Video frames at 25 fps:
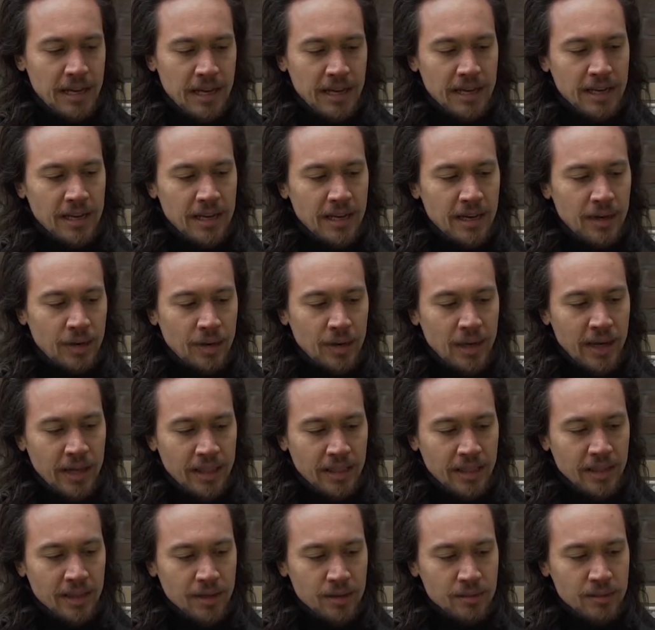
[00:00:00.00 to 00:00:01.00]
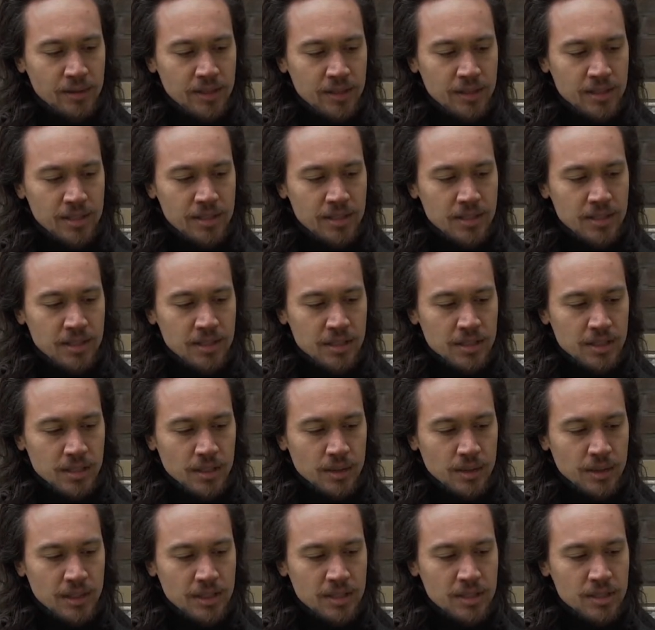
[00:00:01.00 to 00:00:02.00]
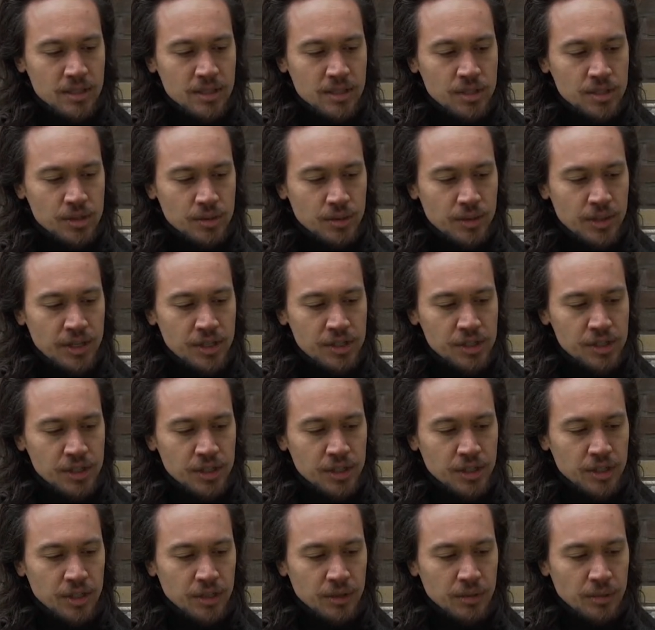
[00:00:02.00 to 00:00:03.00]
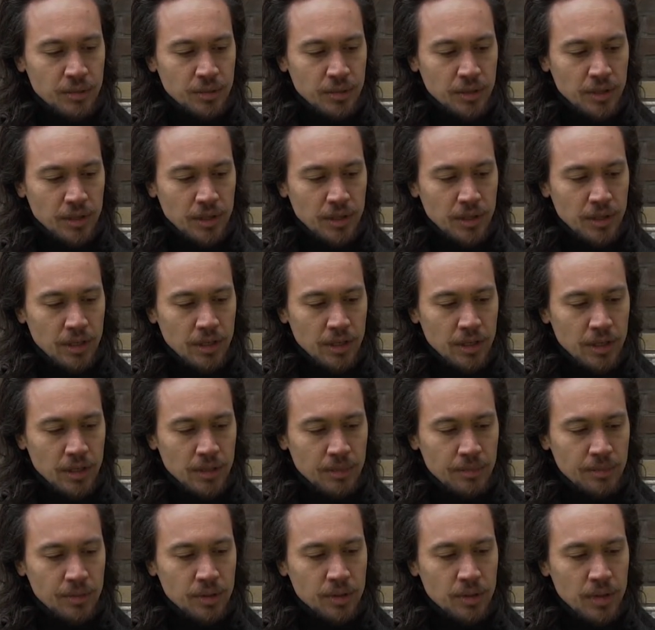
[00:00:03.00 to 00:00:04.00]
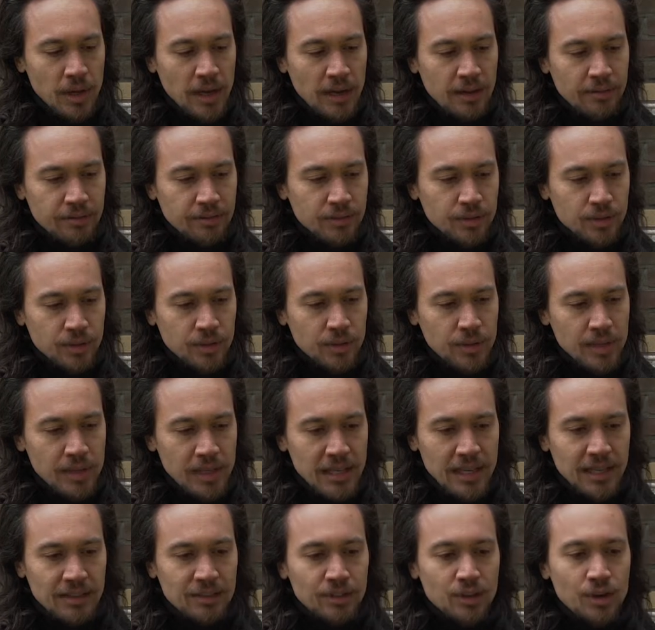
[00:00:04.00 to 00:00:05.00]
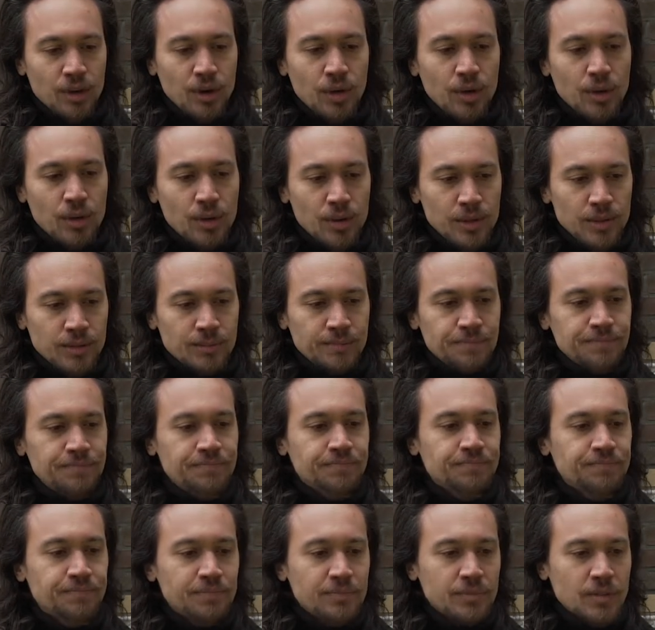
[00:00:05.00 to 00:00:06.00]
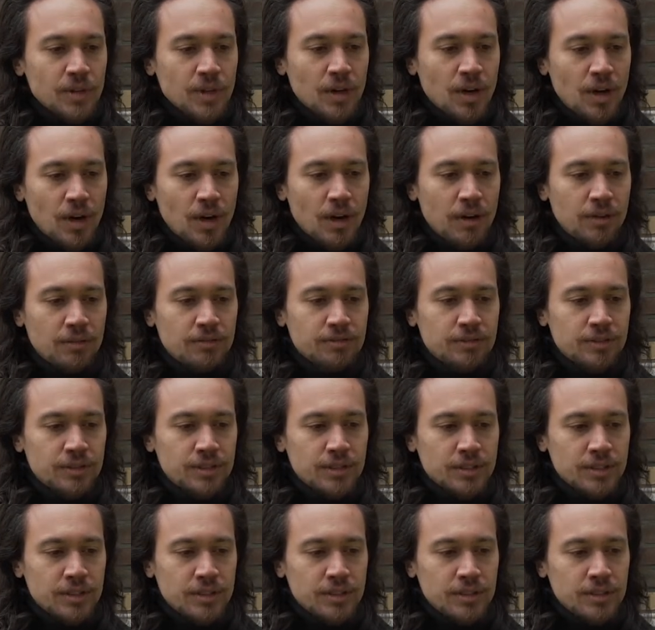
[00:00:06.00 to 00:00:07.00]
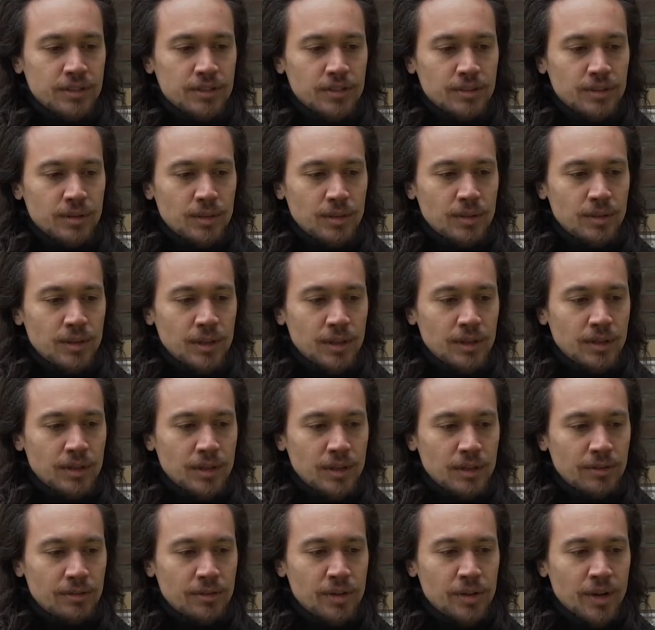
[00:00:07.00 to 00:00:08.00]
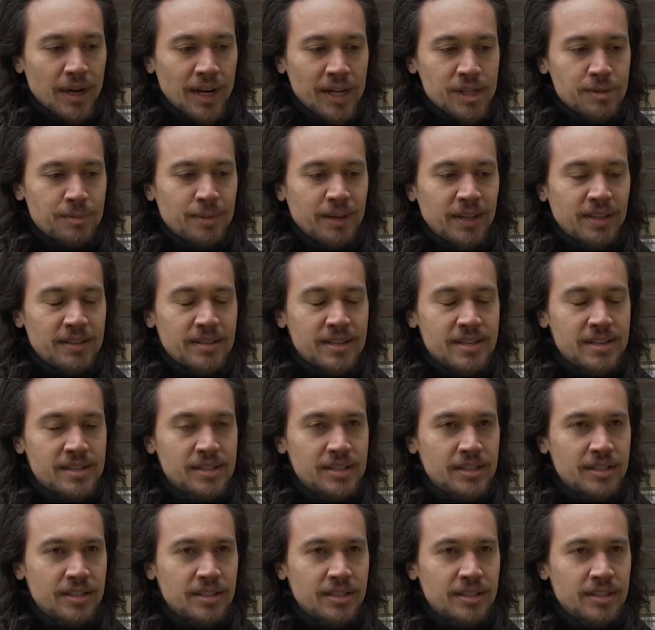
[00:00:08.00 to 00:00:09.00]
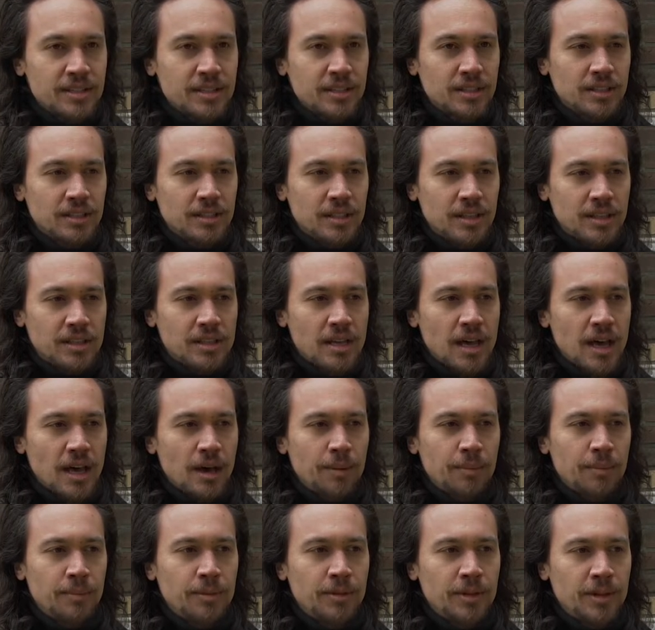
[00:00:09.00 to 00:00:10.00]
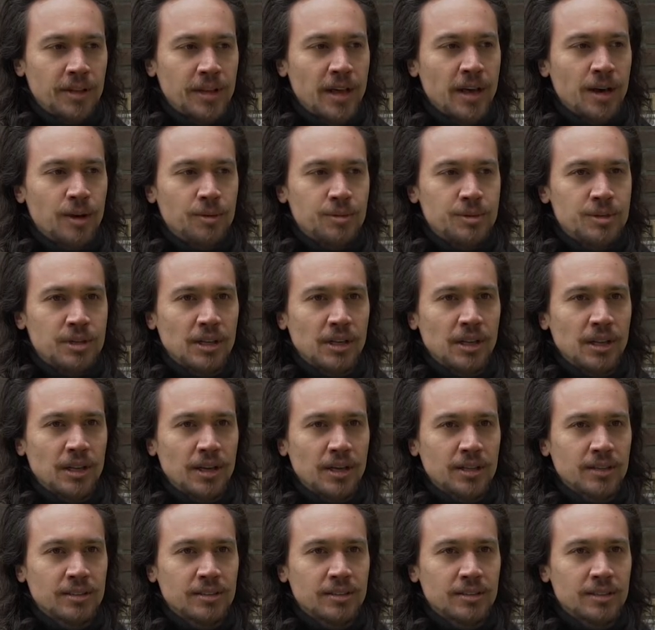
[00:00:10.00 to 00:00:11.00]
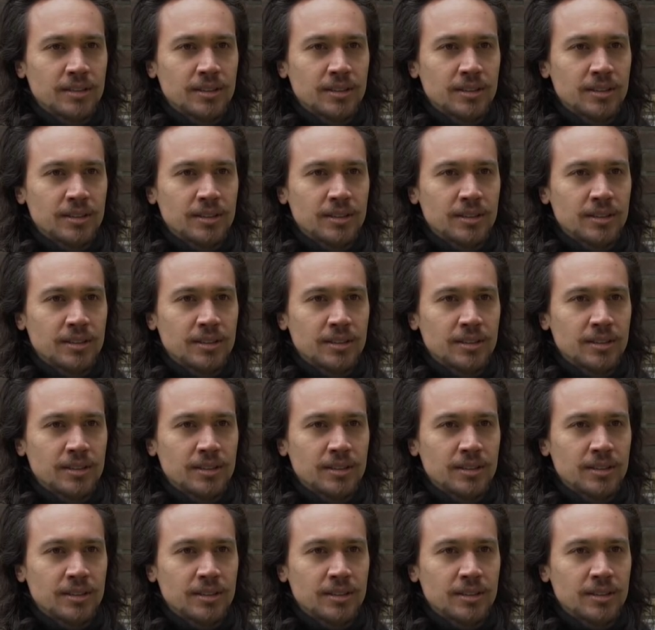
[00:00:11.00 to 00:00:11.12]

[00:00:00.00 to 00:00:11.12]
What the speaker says: now I think with this situation, you have to let go of what of your expectations. That helps a lot.